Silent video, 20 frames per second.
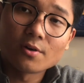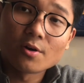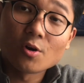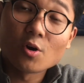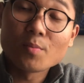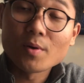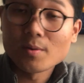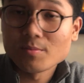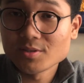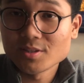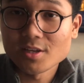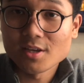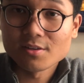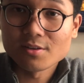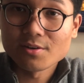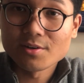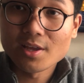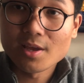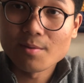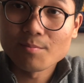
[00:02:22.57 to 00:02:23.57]
I hope I'm saying
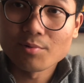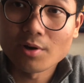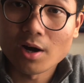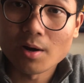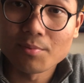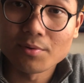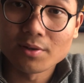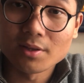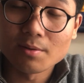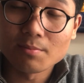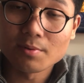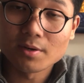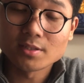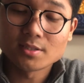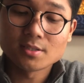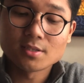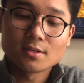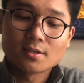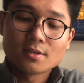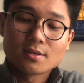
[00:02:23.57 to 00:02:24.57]
their name properly,
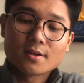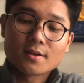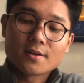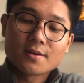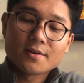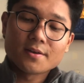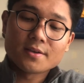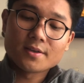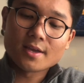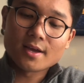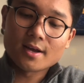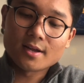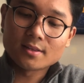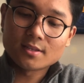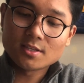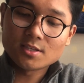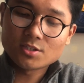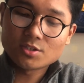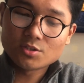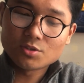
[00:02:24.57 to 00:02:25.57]
but yeah,
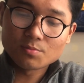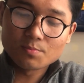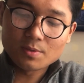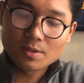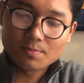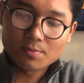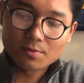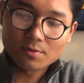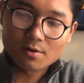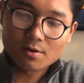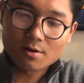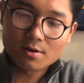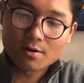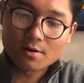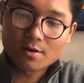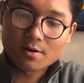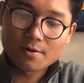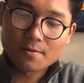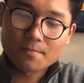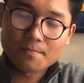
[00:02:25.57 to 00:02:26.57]
these two people
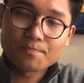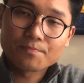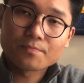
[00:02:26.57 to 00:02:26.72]
are